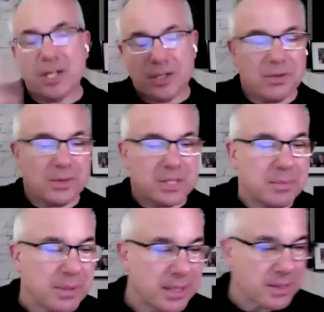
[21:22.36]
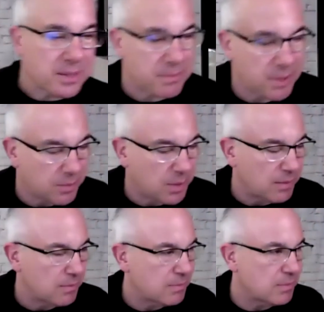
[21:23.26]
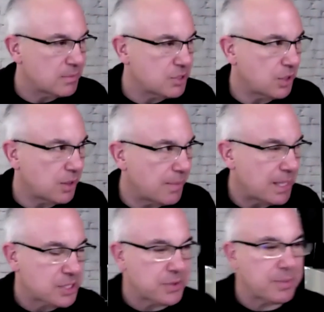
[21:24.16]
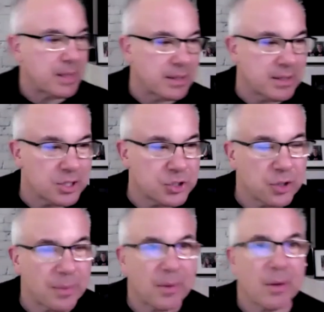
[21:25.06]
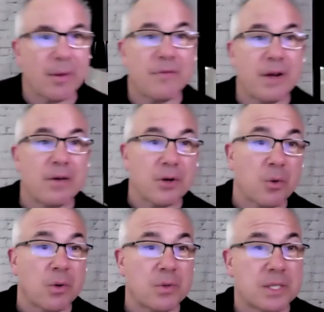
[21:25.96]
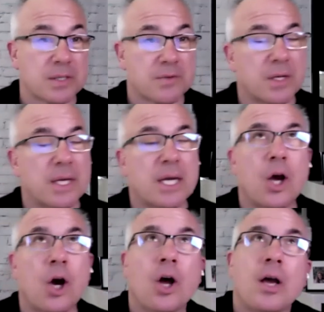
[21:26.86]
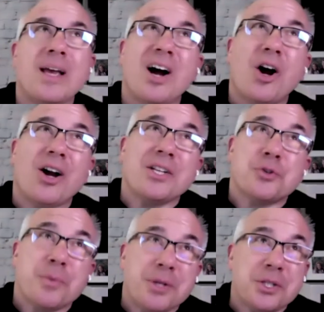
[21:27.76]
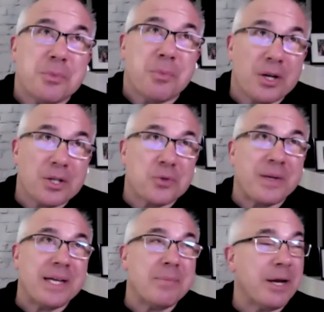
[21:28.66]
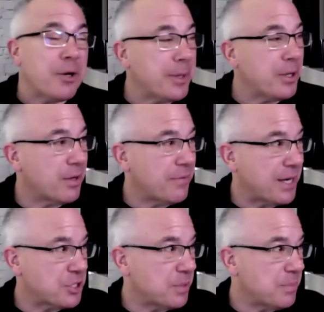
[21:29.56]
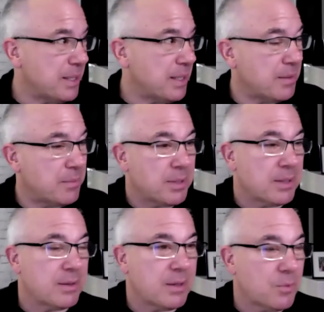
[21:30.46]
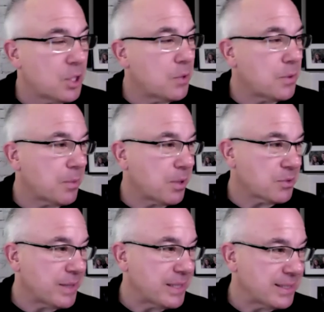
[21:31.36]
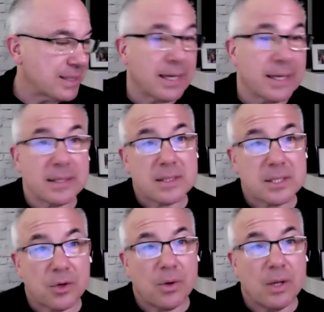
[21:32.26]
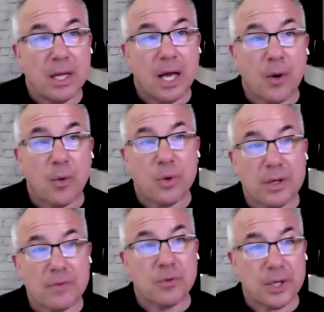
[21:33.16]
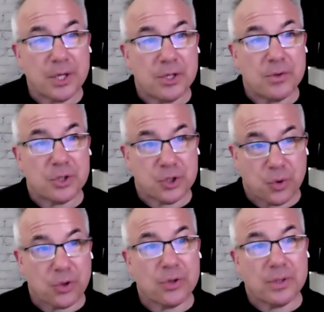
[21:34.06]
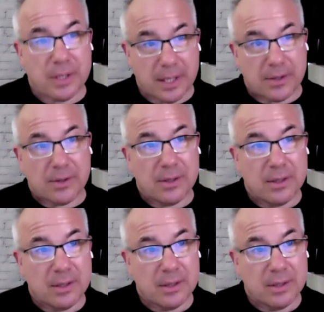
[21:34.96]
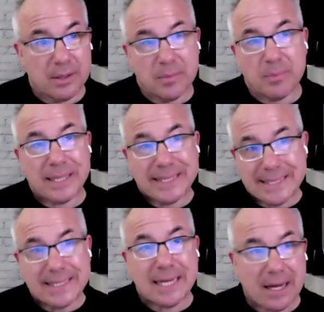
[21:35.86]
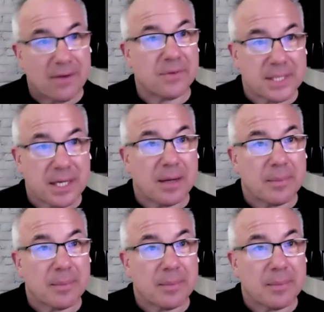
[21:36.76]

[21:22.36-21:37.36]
you know simply is you know my generally mastery my as you know my one of my favorite quotes is attributed to mark twain may or may not have actually been him but uh, we'll go with mark twain today and it's you know i would have written you a shorter letter but i didn't have the time